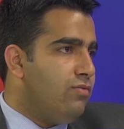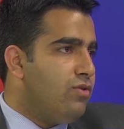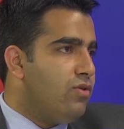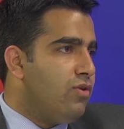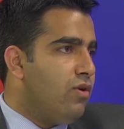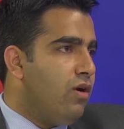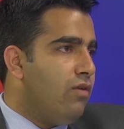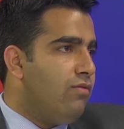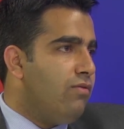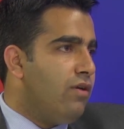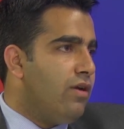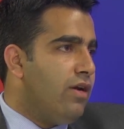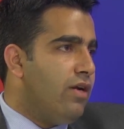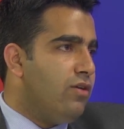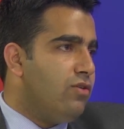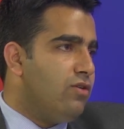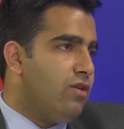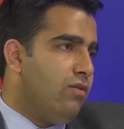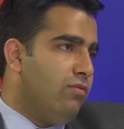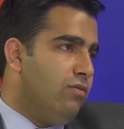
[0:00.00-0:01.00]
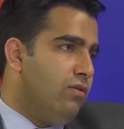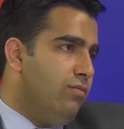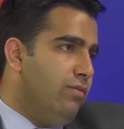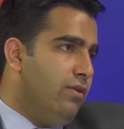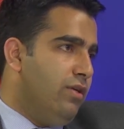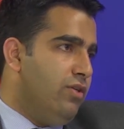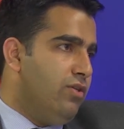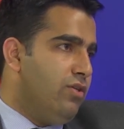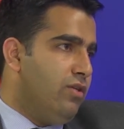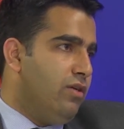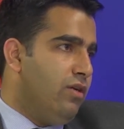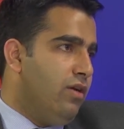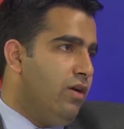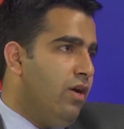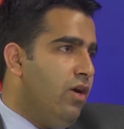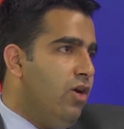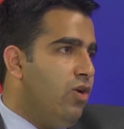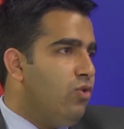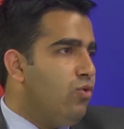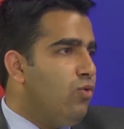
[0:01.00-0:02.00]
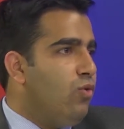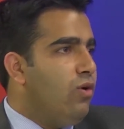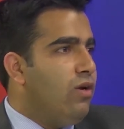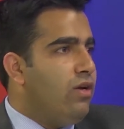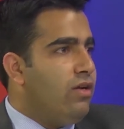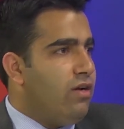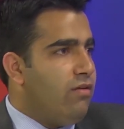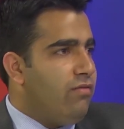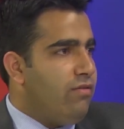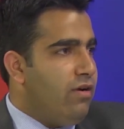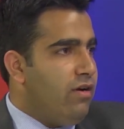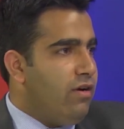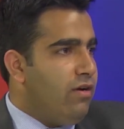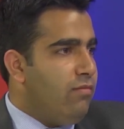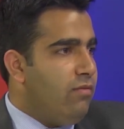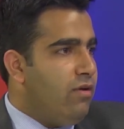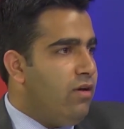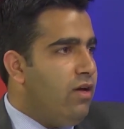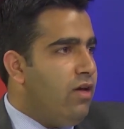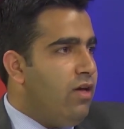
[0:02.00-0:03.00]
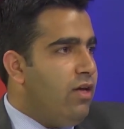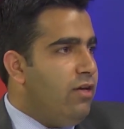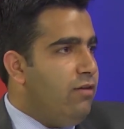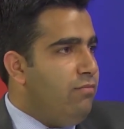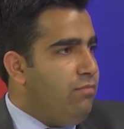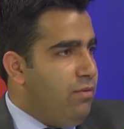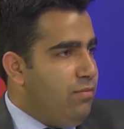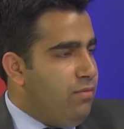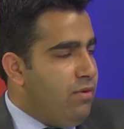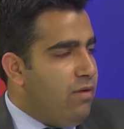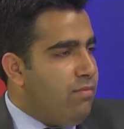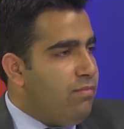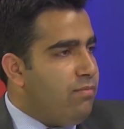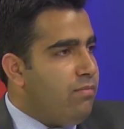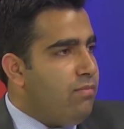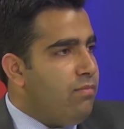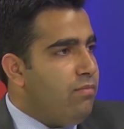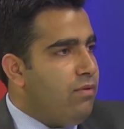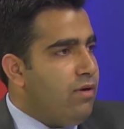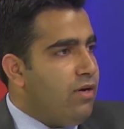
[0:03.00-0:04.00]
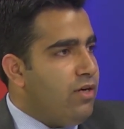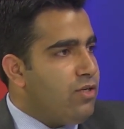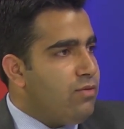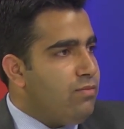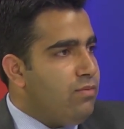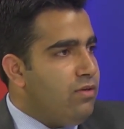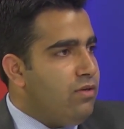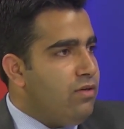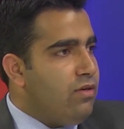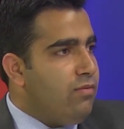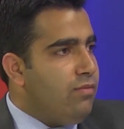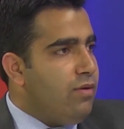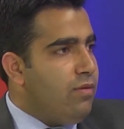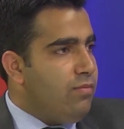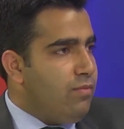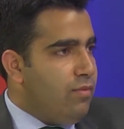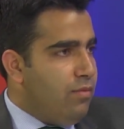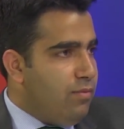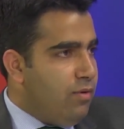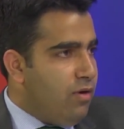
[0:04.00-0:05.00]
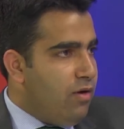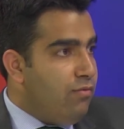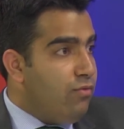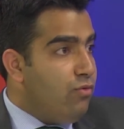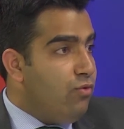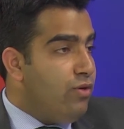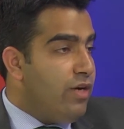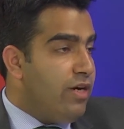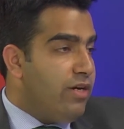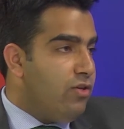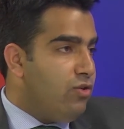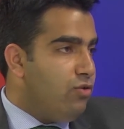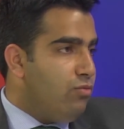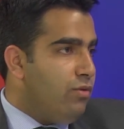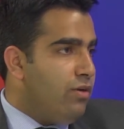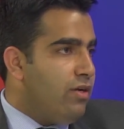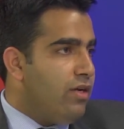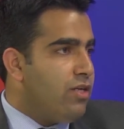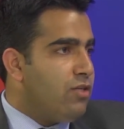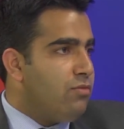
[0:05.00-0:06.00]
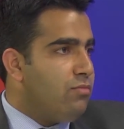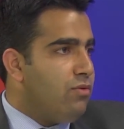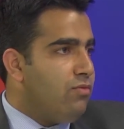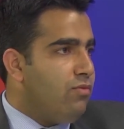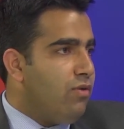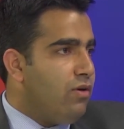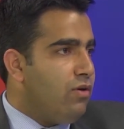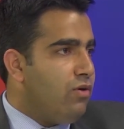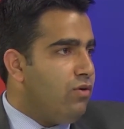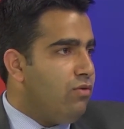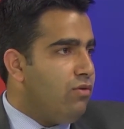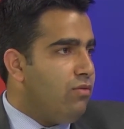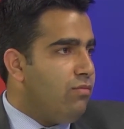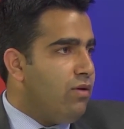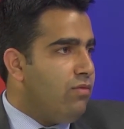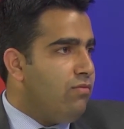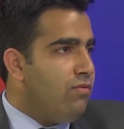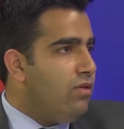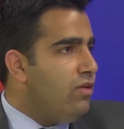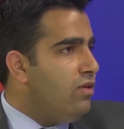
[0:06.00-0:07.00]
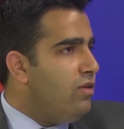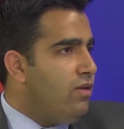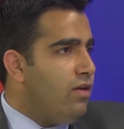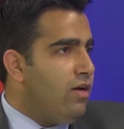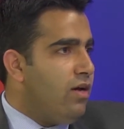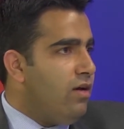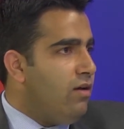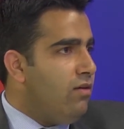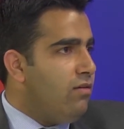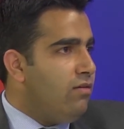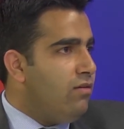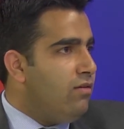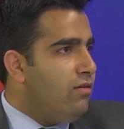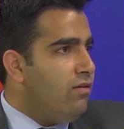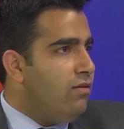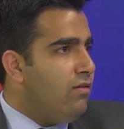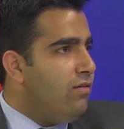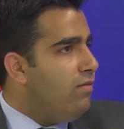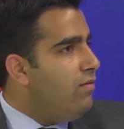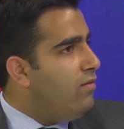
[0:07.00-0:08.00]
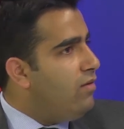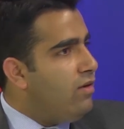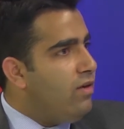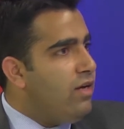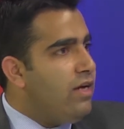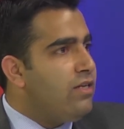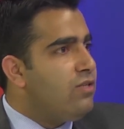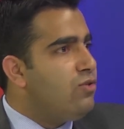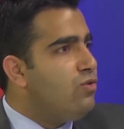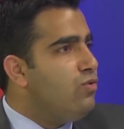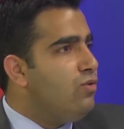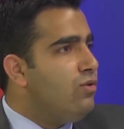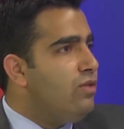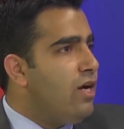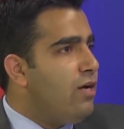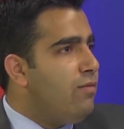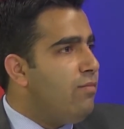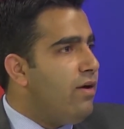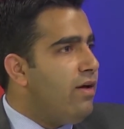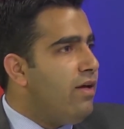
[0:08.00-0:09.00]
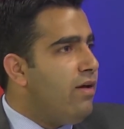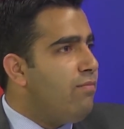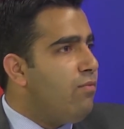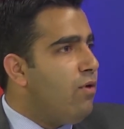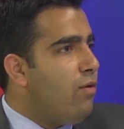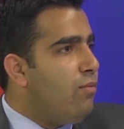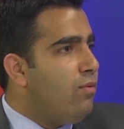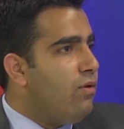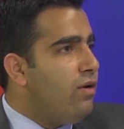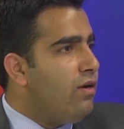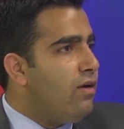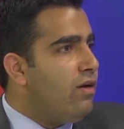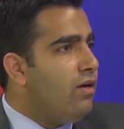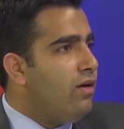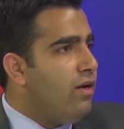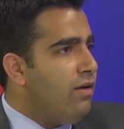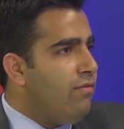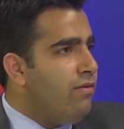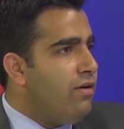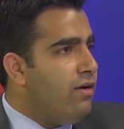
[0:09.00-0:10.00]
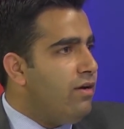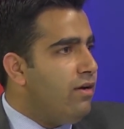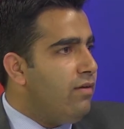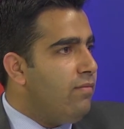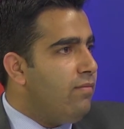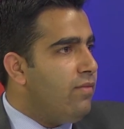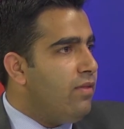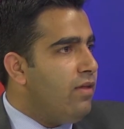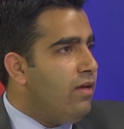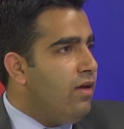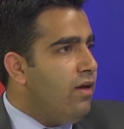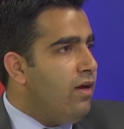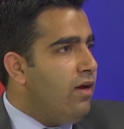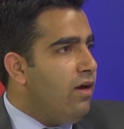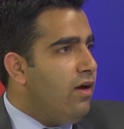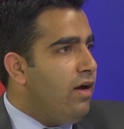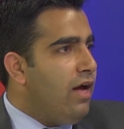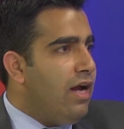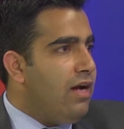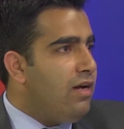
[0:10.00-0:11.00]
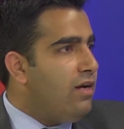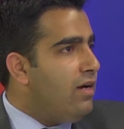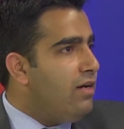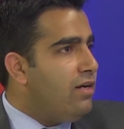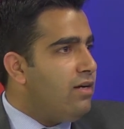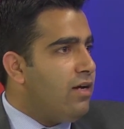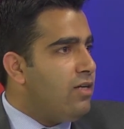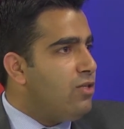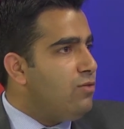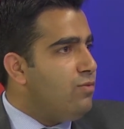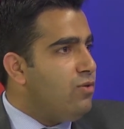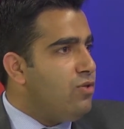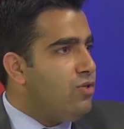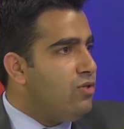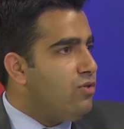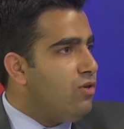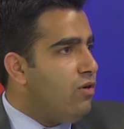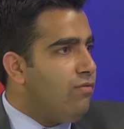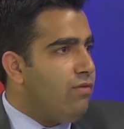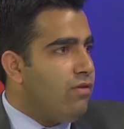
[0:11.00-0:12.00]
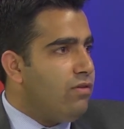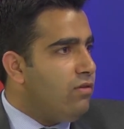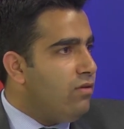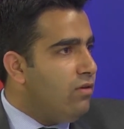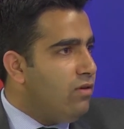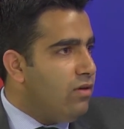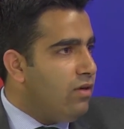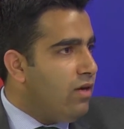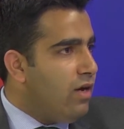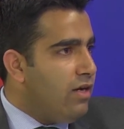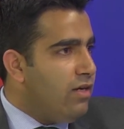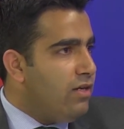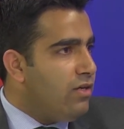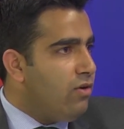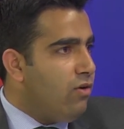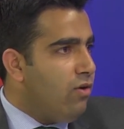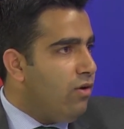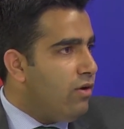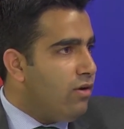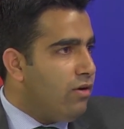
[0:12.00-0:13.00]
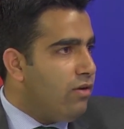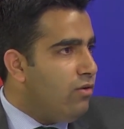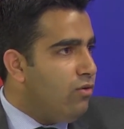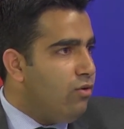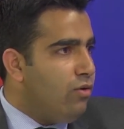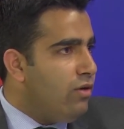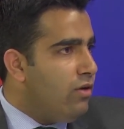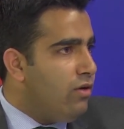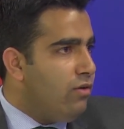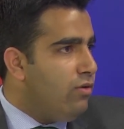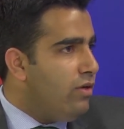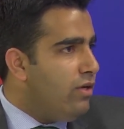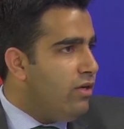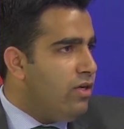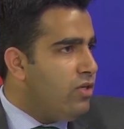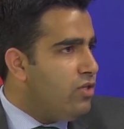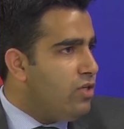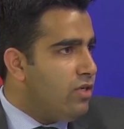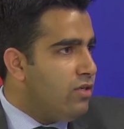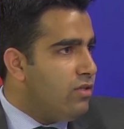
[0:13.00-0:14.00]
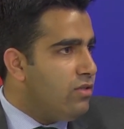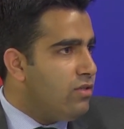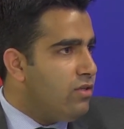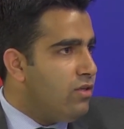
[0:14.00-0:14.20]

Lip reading: which call for right to self-determination, to hold a referendum. If people of Kashmir, if people of United Jammu and Kashmir want to remain with India, let us do that by a popular referendum held under auspices of a third country or United Nations.